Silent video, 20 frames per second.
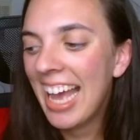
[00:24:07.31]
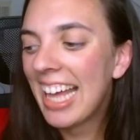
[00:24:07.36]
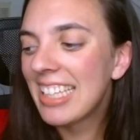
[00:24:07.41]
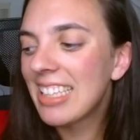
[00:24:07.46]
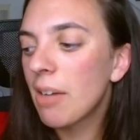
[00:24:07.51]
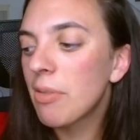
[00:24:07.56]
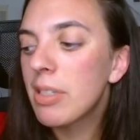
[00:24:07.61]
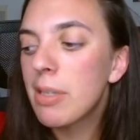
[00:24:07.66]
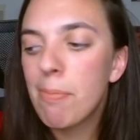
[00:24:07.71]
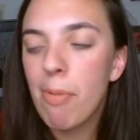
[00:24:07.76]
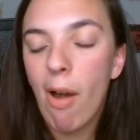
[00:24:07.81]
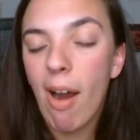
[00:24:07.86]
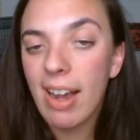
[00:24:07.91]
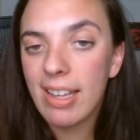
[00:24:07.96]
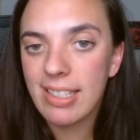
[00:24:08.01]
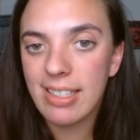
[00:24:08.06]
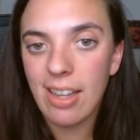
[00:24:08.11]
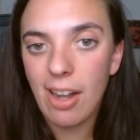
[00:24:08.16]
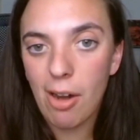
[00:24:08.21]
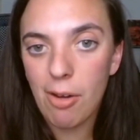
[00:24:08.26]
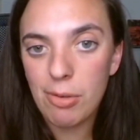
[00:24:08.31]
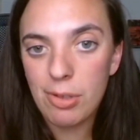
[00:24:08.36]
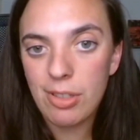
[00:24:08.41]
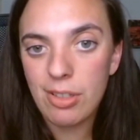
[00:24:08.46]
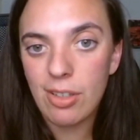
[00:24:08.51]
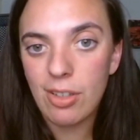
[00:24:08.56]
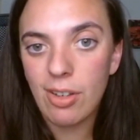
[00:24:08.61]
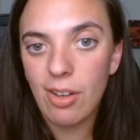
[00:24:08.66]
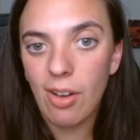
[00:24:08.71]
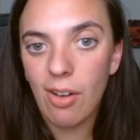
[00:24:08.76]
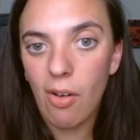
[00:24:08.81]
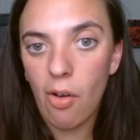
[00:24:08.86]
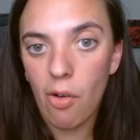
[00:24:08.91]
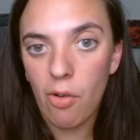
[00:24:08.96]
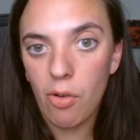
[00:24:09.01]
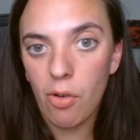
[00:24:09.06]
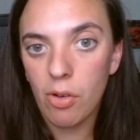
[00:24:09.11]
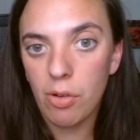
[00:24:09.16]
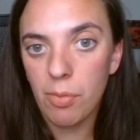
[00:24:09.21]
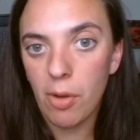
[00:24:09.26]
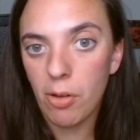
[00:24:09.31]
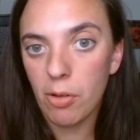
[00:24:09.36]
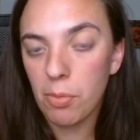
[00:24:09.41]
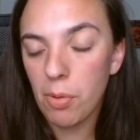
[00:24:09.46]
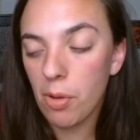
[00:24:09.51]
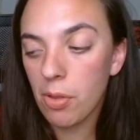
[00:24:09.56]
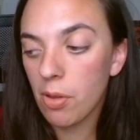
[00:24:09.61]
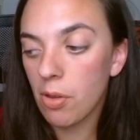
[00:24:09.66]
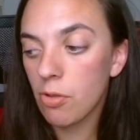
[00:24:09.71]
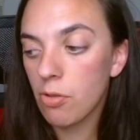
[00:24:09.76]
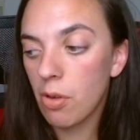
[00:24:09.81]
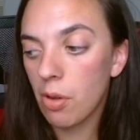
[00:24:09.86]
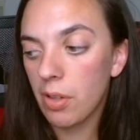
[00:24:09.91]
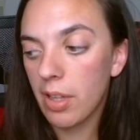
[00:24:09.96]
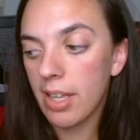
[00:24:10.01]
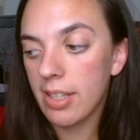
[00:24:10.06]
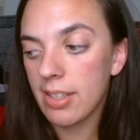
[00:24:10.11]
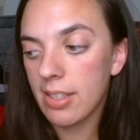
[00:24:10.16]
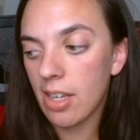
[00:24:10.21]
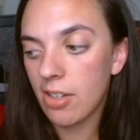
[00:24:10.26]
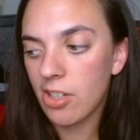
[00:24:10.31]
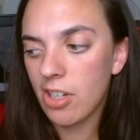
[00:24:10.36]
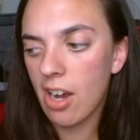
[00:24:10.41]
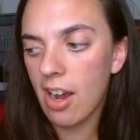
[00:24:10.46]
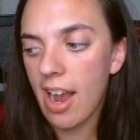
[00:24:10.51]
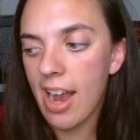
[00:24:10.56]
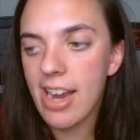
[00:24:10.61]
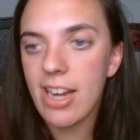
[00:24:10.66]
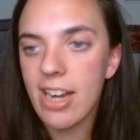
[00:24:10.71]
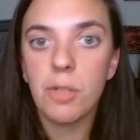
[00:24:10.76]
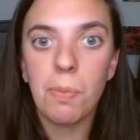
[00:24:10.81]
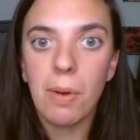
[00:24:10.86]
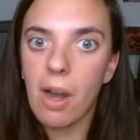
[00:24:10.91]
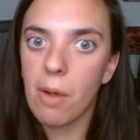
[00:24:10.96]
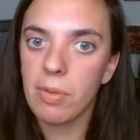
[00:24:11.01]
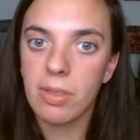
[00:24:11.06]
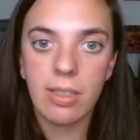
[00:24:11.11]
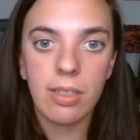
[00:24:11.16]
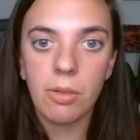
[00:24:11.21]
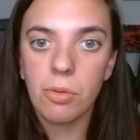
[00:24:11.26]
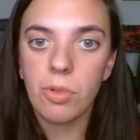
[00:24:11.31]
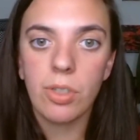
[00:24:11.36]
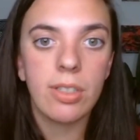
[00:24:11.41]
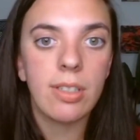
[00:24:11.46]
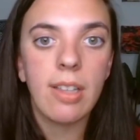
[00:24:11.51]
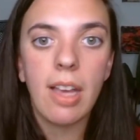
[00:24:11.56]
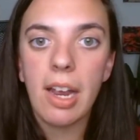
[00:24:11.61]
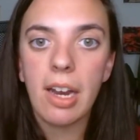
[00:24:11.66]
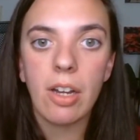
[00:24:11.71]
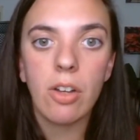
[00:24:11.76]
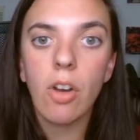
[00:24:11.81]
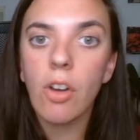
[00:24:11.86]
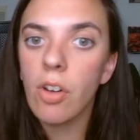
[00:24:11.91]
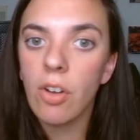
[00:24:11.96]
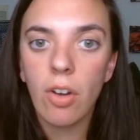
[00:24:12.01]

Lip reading: They were surprised that I was on hormonal birth control at such a young age, but I was still just like, no,